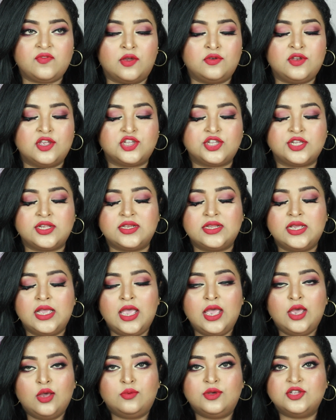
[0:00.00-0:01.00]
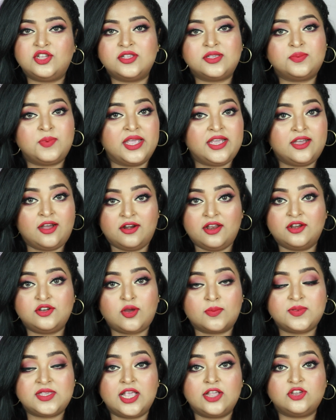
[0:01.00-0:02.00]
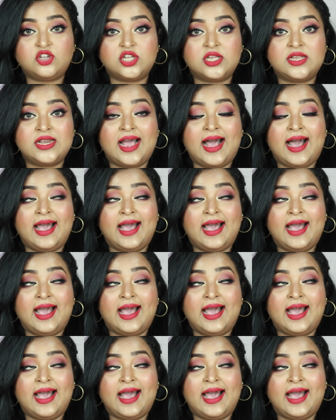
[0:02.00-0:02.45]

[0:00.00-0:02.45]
foundation, which is my current obsession.